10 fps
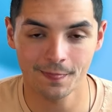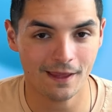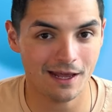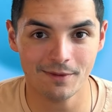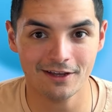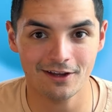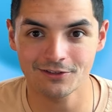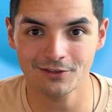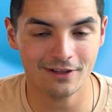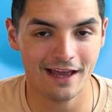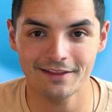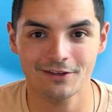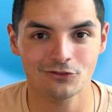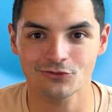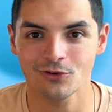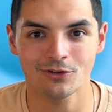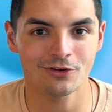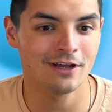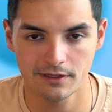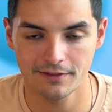I had my console, I had the controller,